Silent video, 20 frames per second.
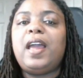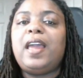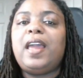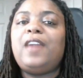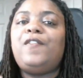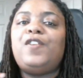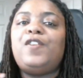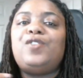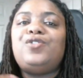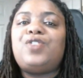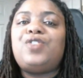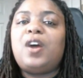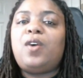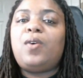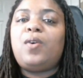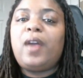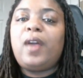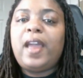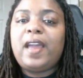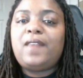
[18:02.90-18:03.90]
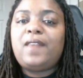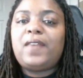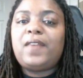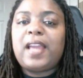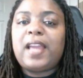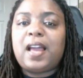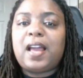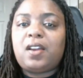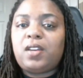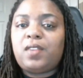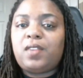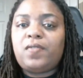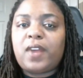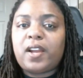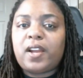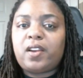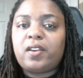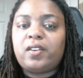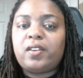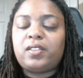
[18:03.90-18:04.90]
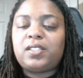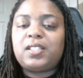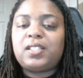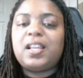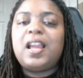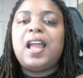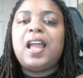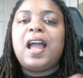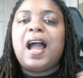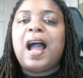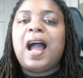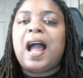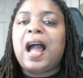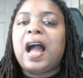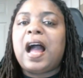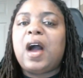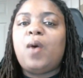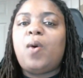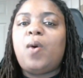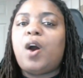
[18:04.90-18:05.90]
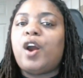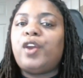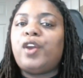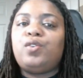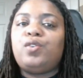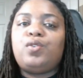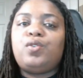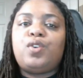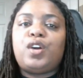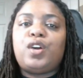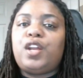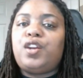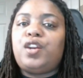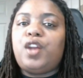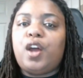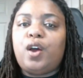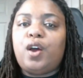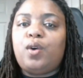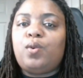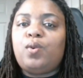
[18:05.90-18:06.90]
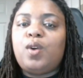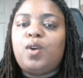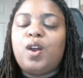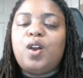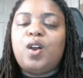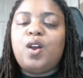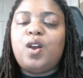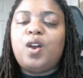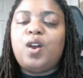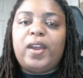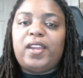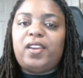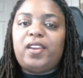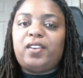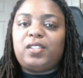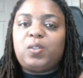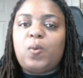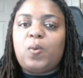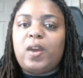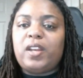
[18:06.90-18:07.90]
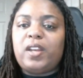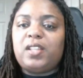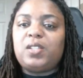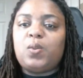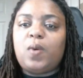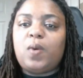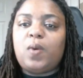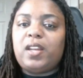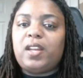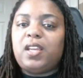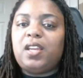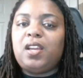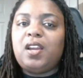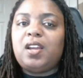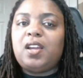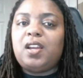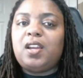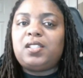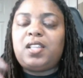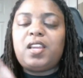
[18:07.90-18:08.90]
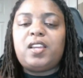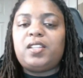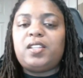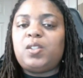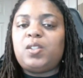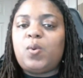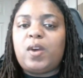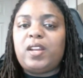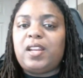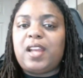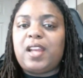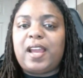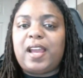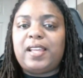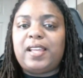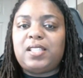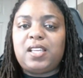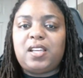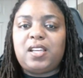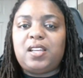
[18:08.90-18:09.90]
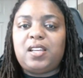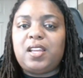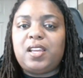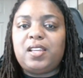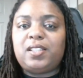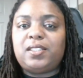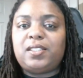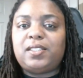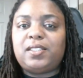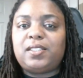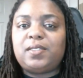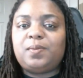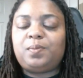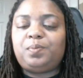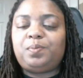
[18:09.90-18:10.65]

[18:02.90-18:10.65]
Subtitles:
if you don't have accounting records, how are you going to know what your 2020 to your 2019 is?